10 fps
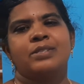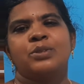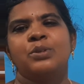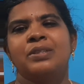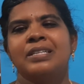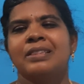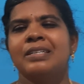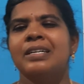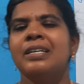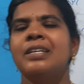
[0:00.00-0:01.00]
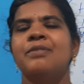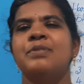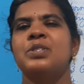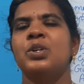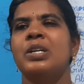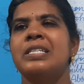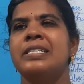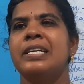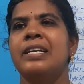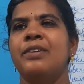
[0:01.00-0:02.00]
So the third
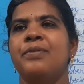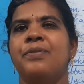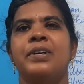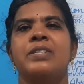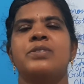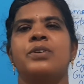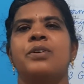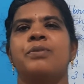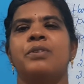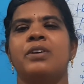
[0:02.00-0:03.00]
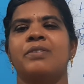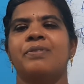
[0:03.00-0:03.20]
physiological effects of or